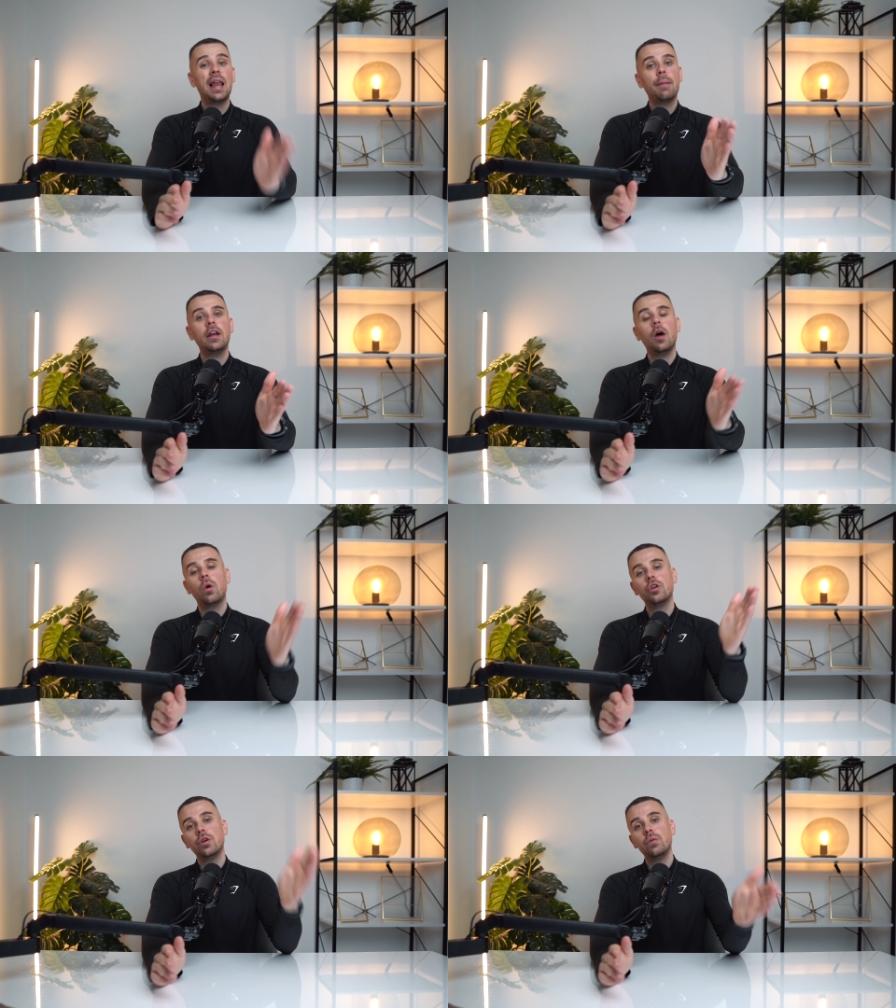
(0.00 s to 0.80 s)
Let me know
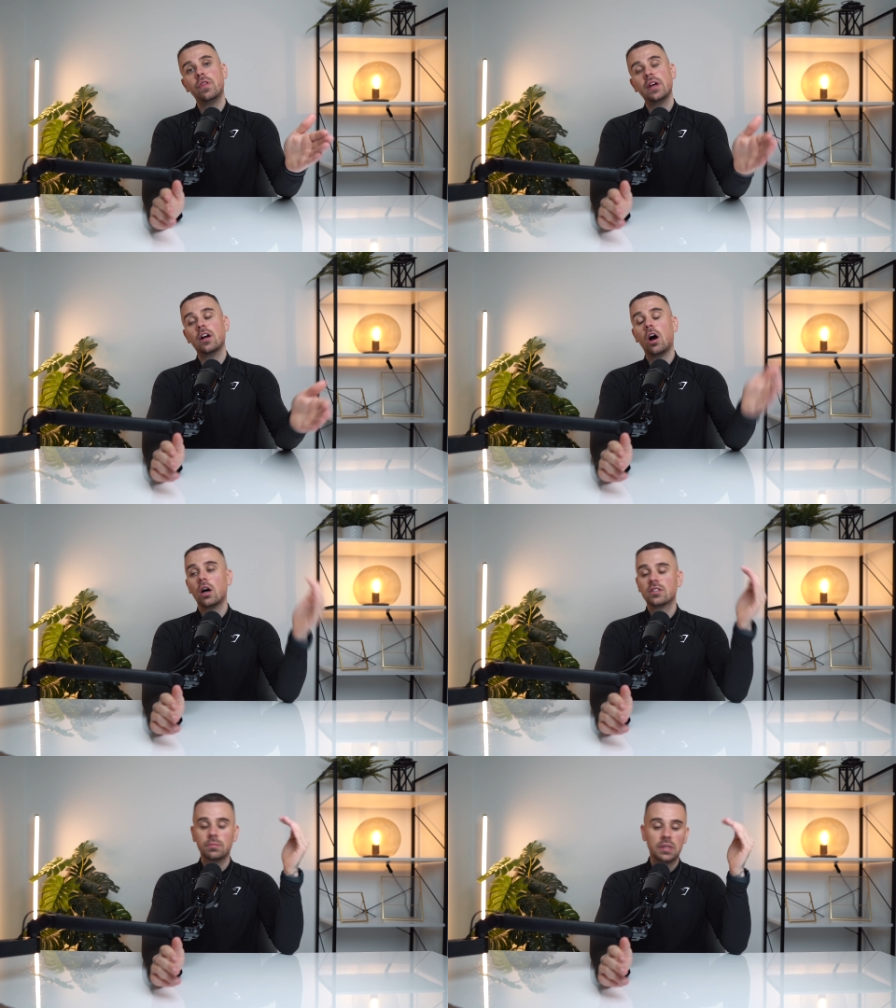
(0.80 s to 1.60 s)
what you think
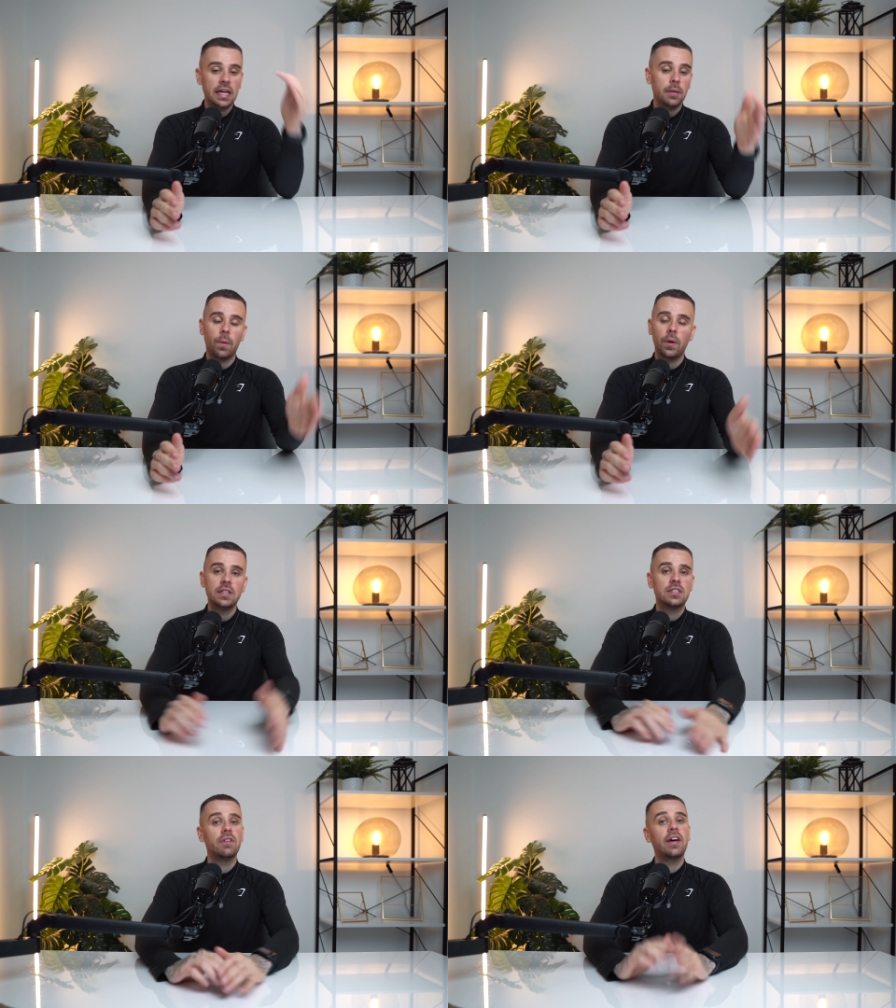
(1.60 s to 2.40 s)
are some key
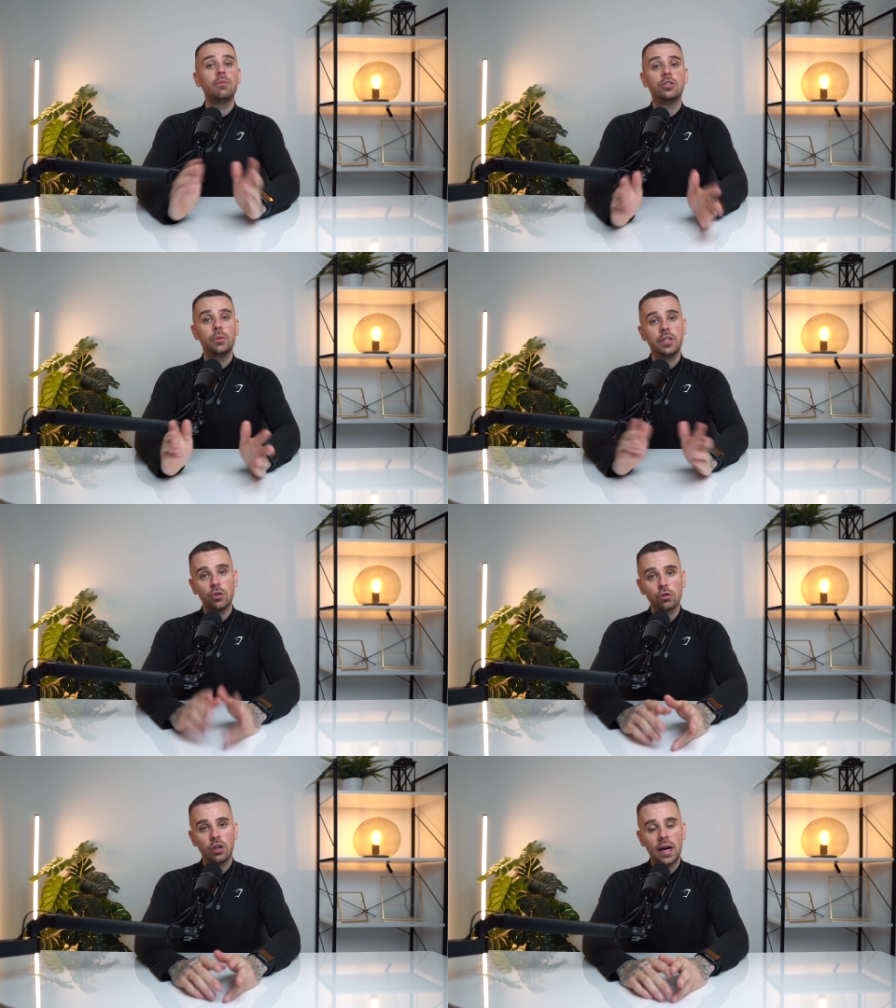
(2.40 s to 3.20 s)
points that have helped you in
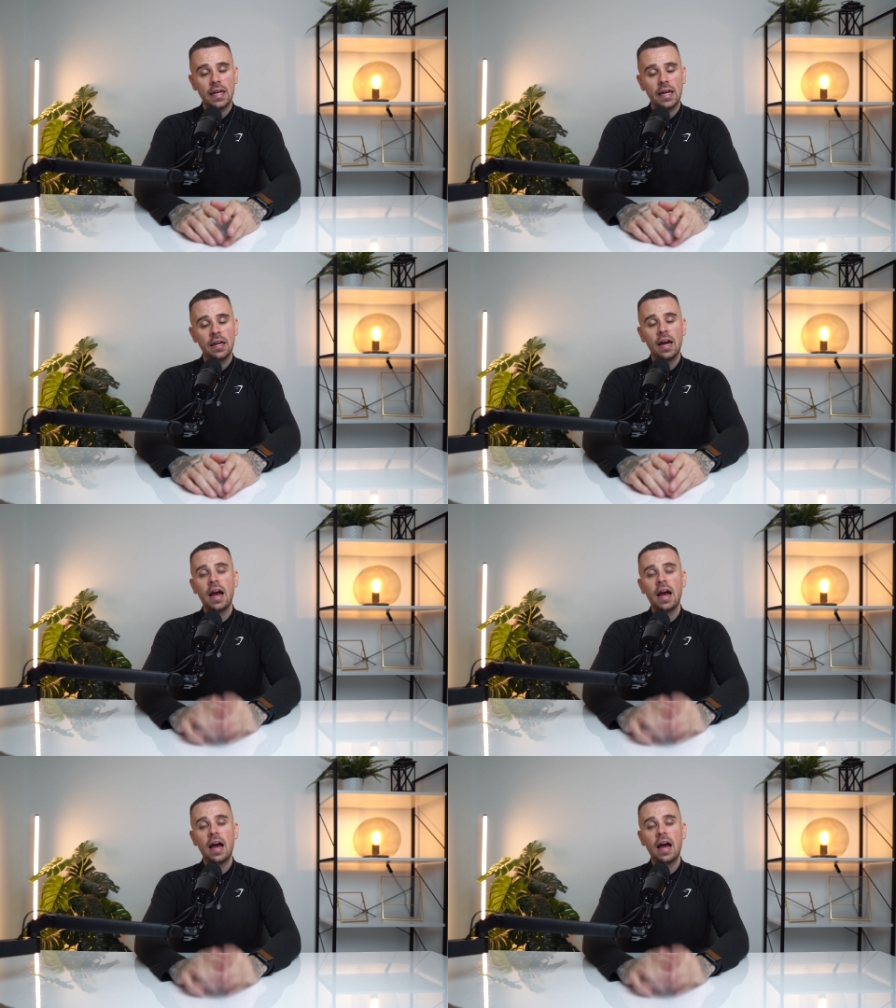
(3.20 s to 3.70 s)
your trading.